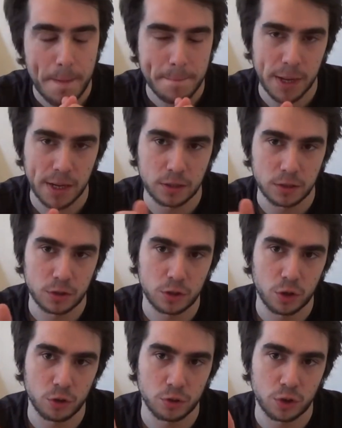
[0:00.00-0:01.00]
and
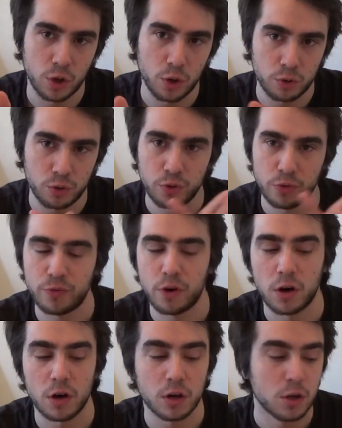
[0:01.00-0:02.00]
don't go too
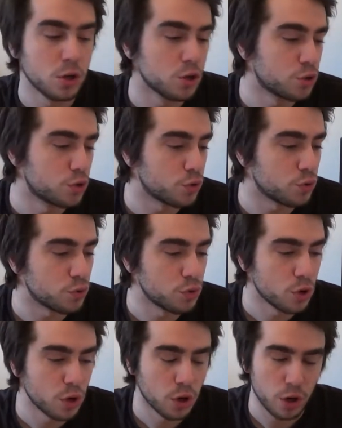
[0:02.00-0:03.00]
far to
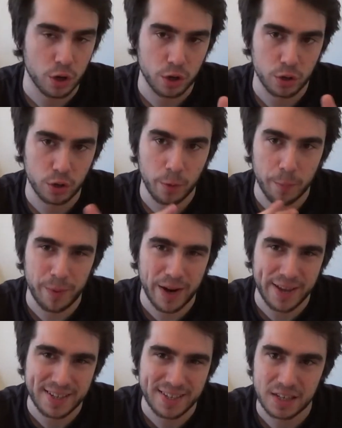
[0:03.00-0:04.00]
the
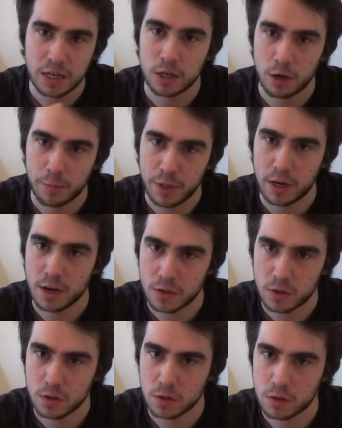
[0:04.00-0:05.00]
complex economic
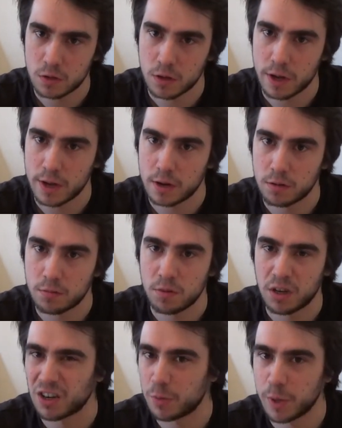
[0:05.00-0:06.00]
lessons and
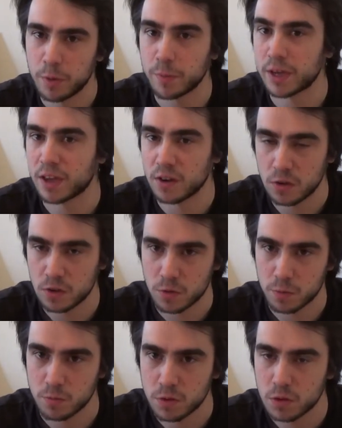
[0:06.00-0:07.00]
economic
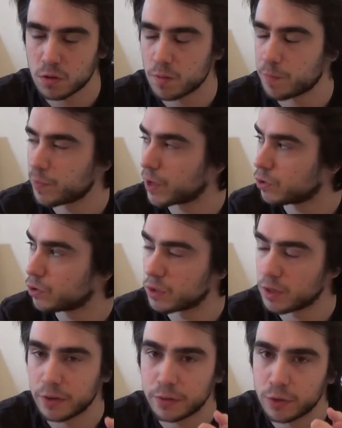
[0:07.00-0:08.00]
mechanisms that you
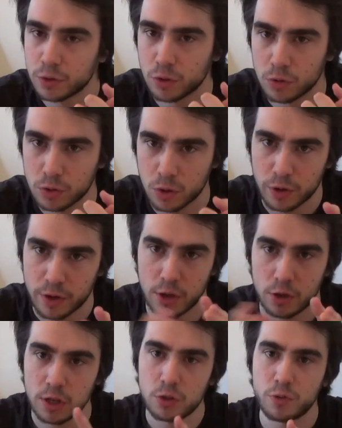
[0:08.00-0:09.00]
tend to do also. Okay,
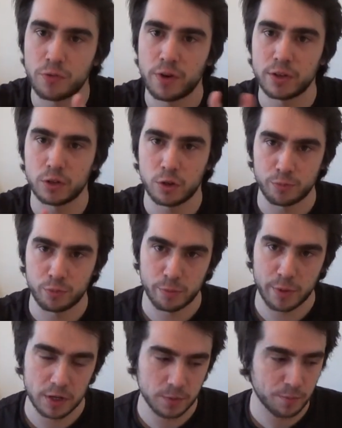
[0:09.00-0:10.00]
you need to find a
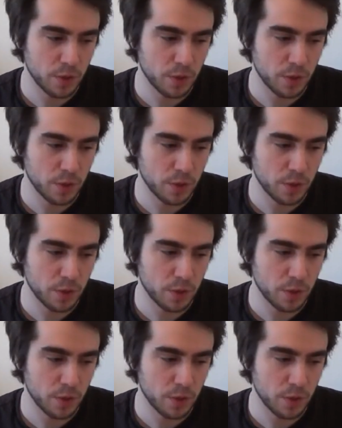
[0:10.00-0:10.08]
compromise.